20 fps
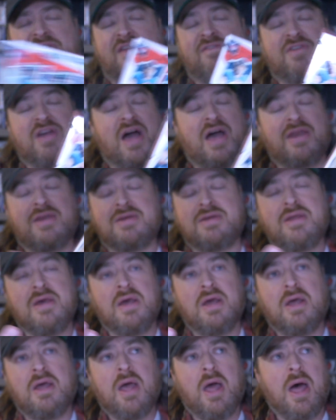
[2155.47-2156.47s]
They've gotten
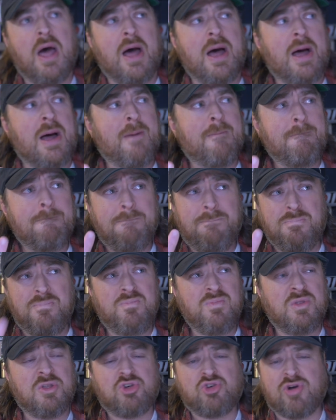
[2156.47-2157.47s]
um,
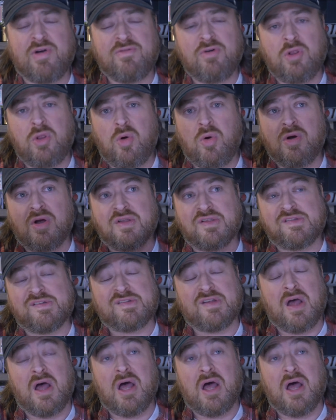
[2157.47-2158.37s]
Trevor Lawrence,